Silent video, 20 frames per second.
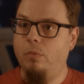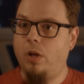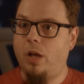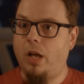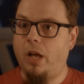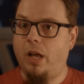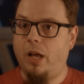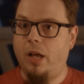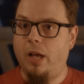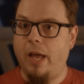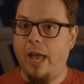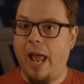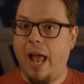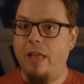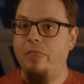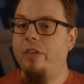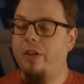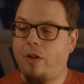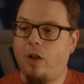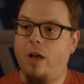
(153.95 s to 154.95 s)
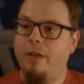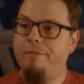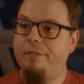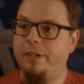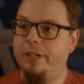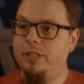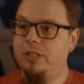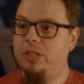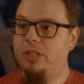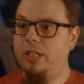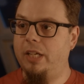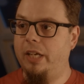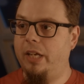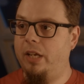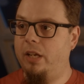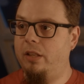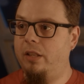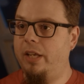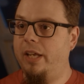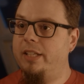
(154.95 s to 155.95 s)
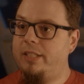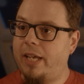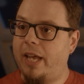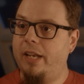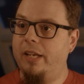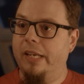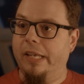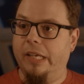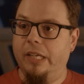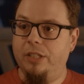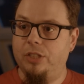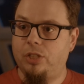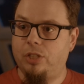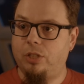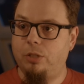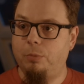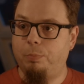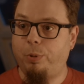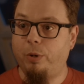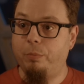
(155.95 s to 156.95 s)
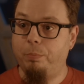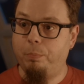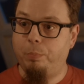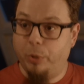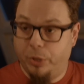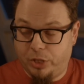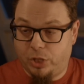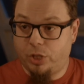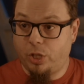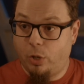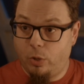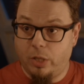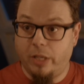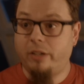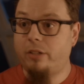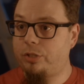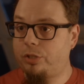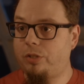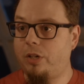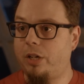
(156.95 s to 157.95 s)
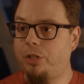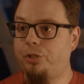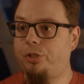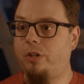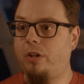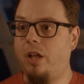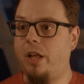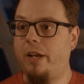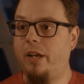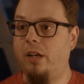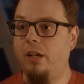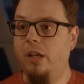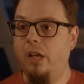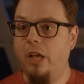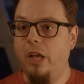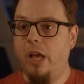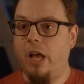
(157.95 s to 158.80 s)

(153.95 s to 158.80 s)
had the confidence in the attendees to put so little structure on it,